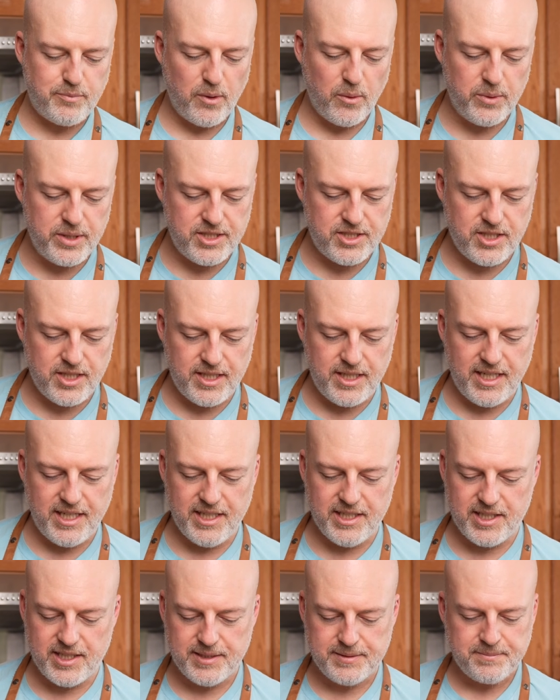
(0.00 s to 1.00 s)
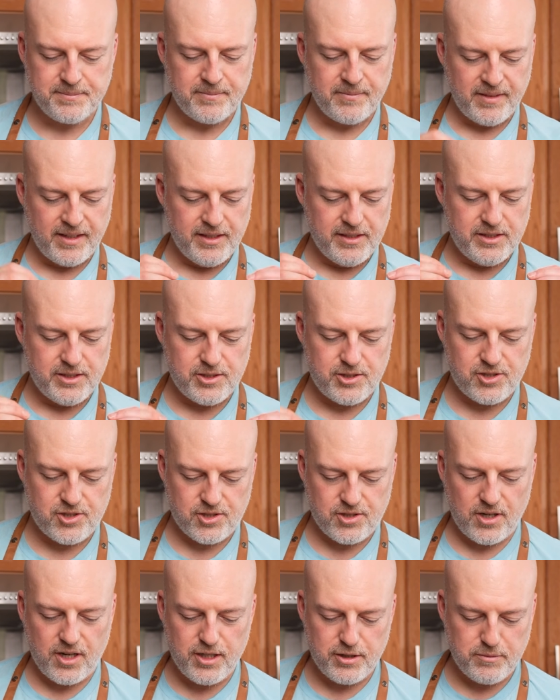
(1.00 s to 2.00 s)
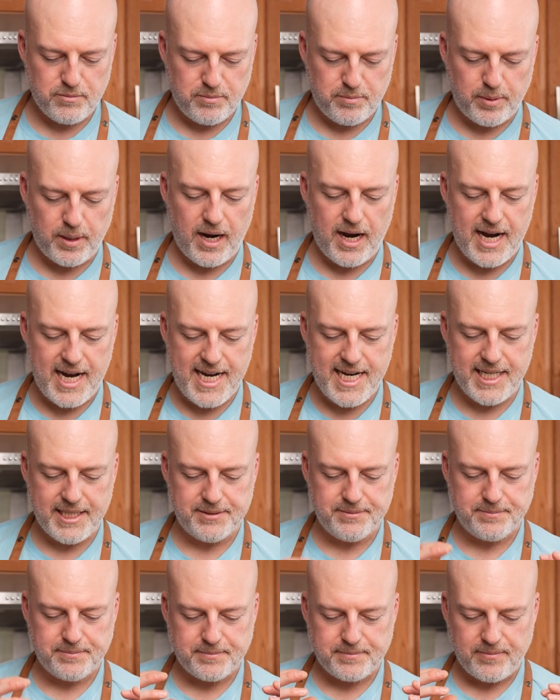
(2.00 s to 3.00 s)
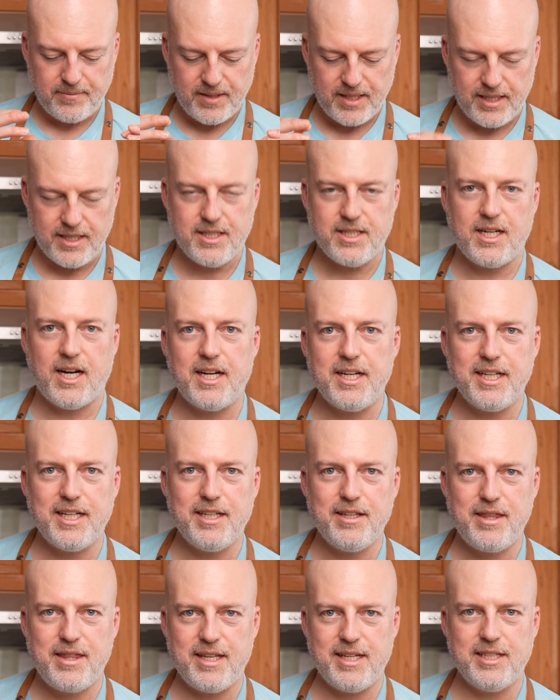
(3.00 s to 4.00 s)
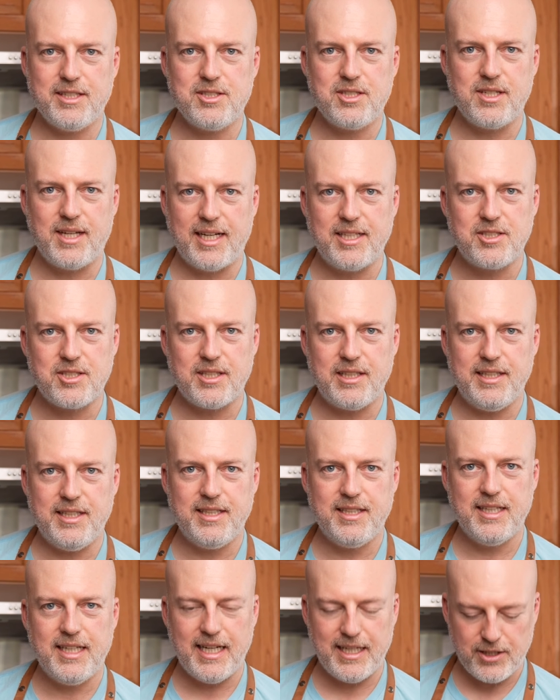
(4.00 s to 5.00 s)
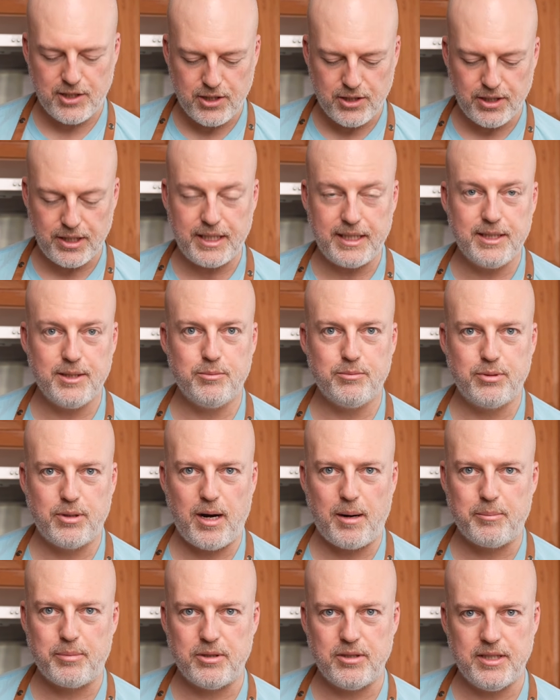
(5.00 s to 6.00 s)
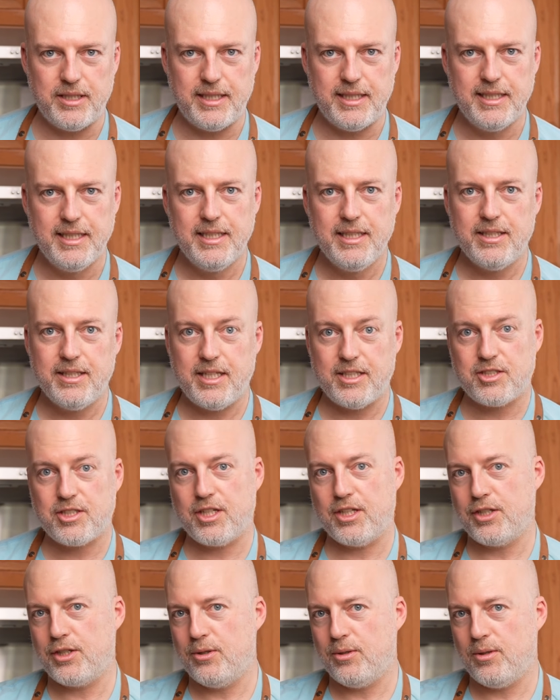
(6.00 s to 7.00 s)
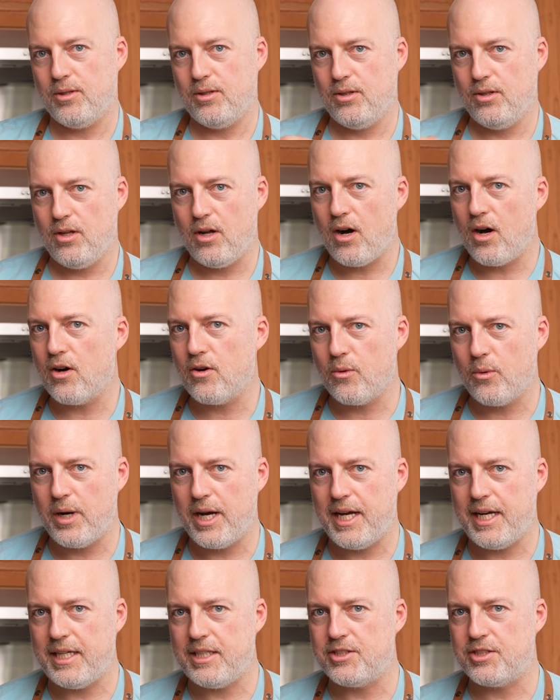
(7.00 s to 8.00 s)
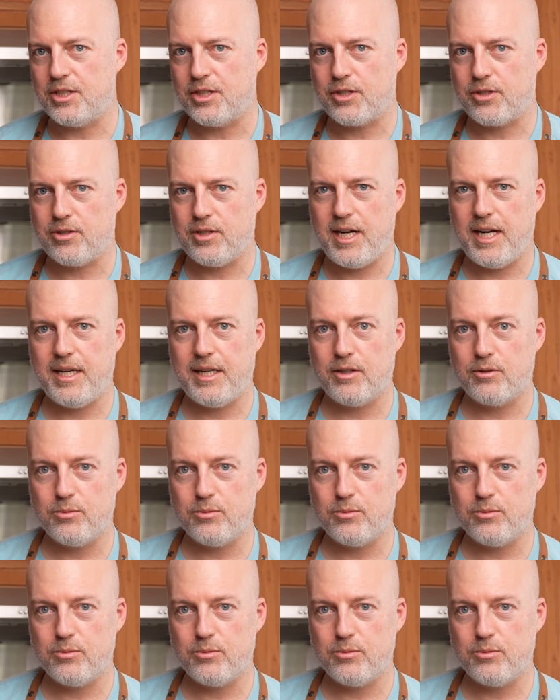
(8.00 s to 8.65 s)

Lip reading: what we did here. Start by cutting things nicely and cooking them properly. That's gonna go a long way to creating a